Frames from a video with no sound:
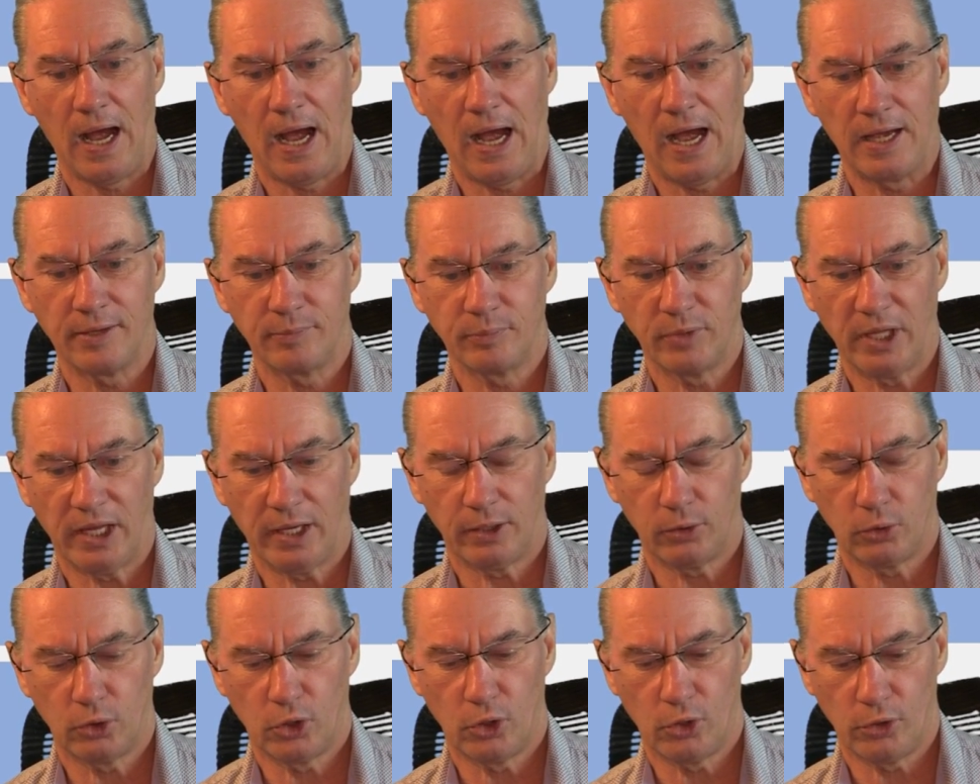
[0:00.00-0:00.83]
I'm
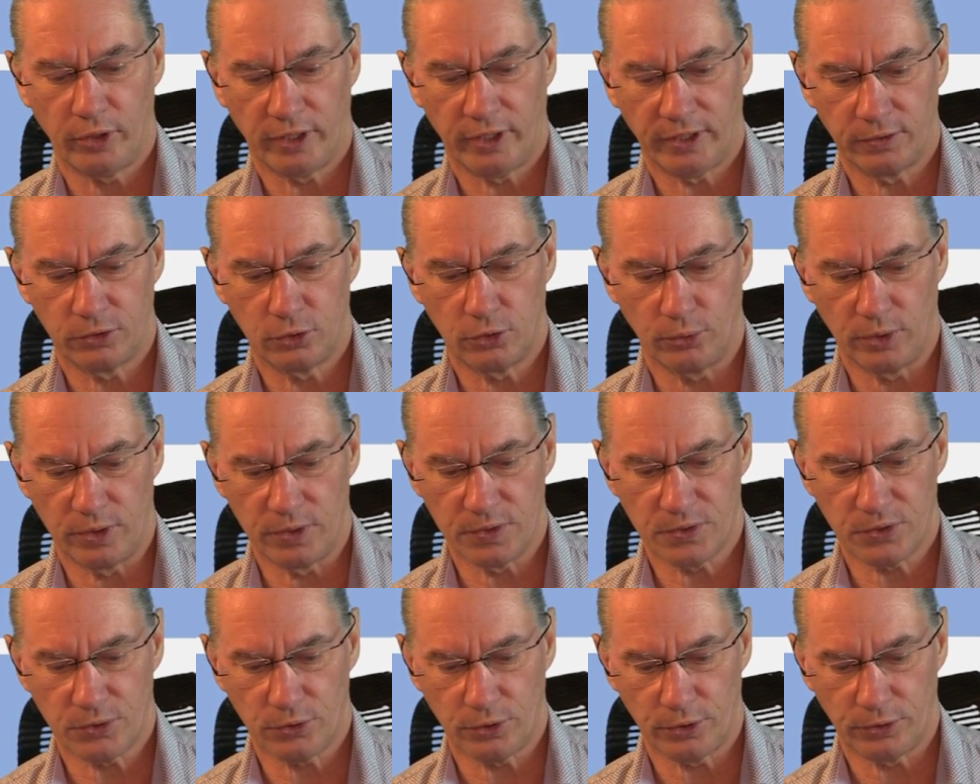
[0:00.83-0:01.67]
now going to
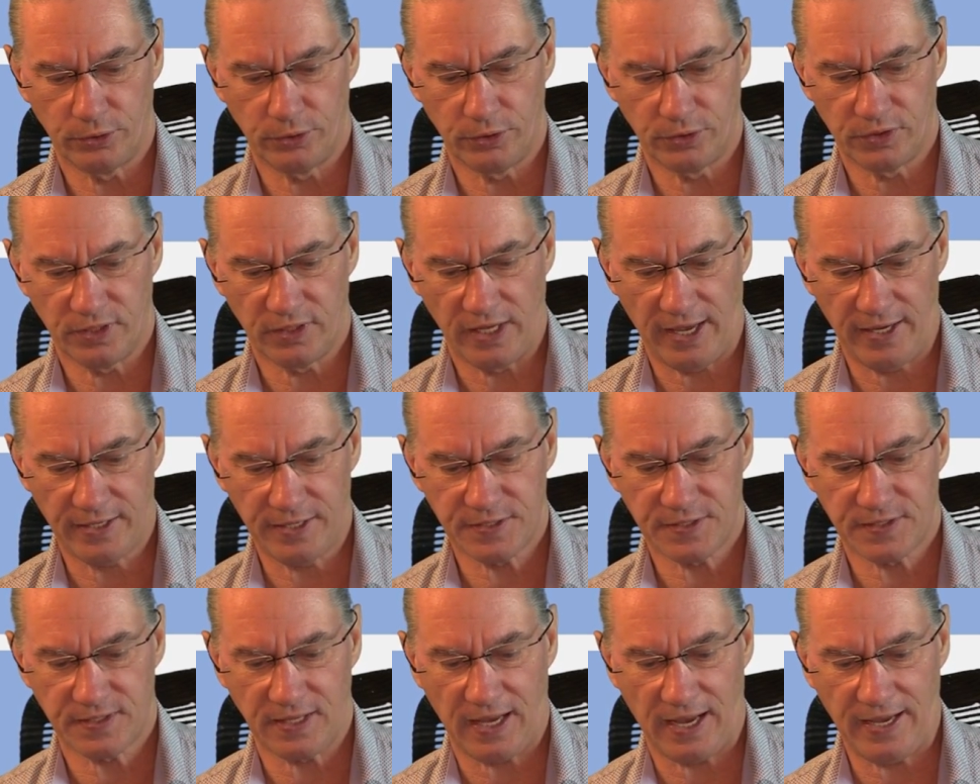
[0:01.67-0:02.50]
insert the
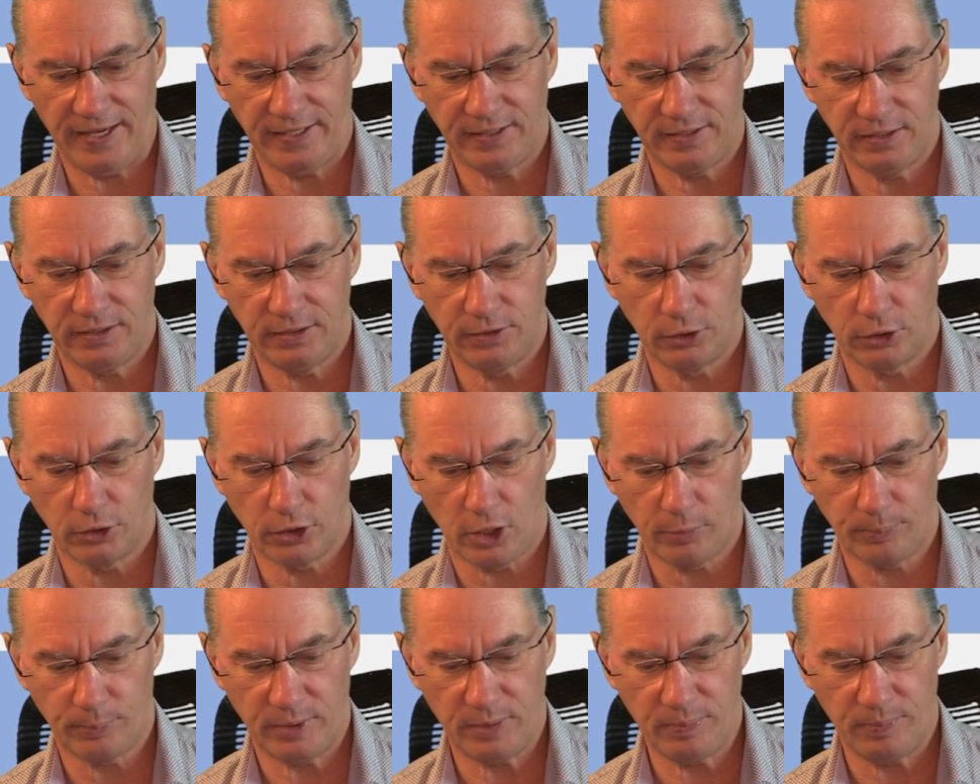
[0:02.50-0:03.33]
text. I did a
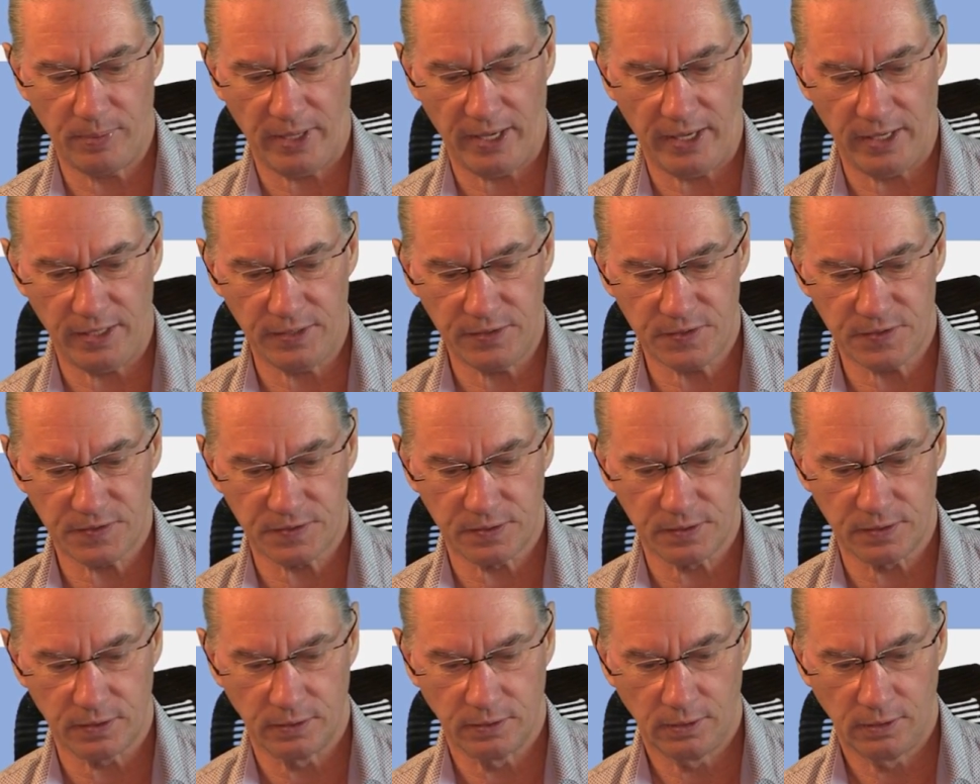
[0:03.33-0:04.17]
copy
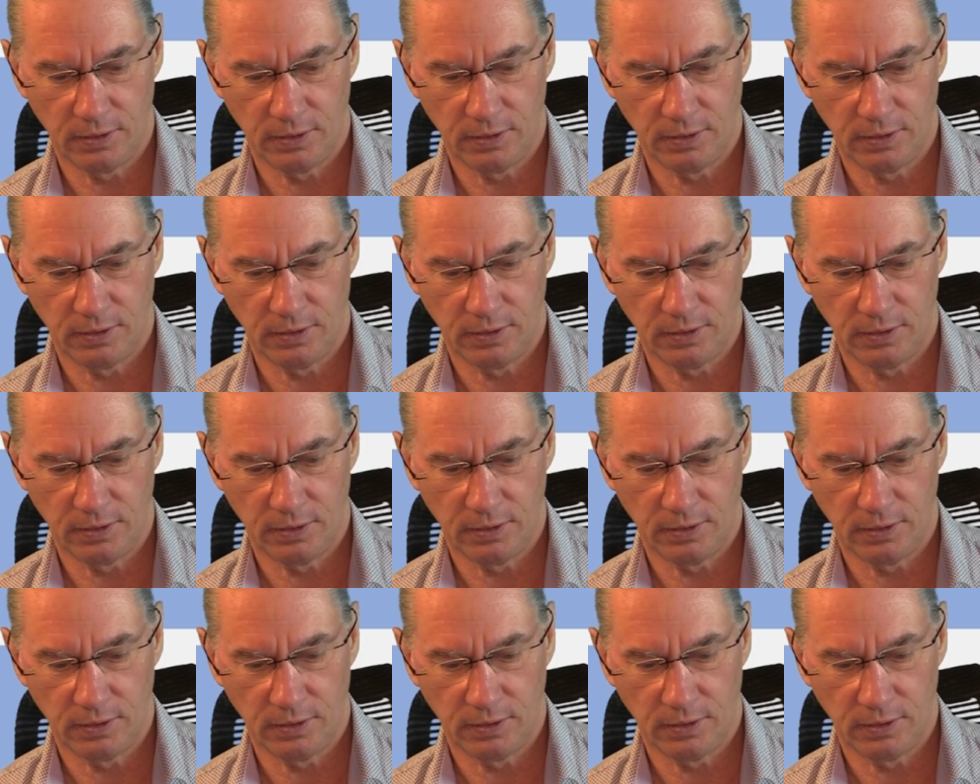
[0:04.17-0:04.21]
paste